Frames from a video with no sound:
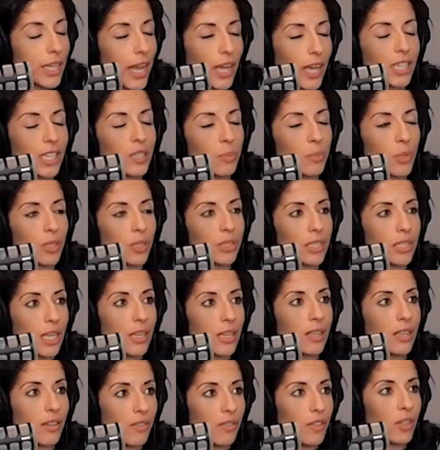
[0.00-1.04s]
experts
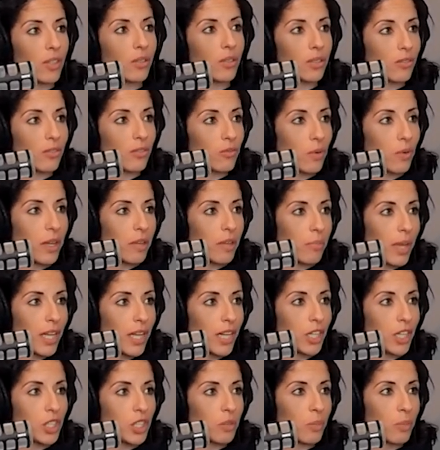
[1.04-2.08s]
in the field of weight
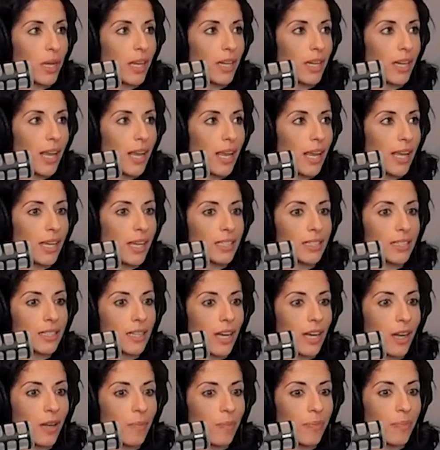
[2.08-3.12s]
management, and
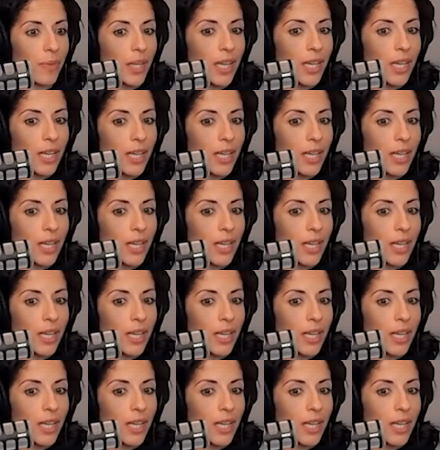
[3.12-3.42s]
um,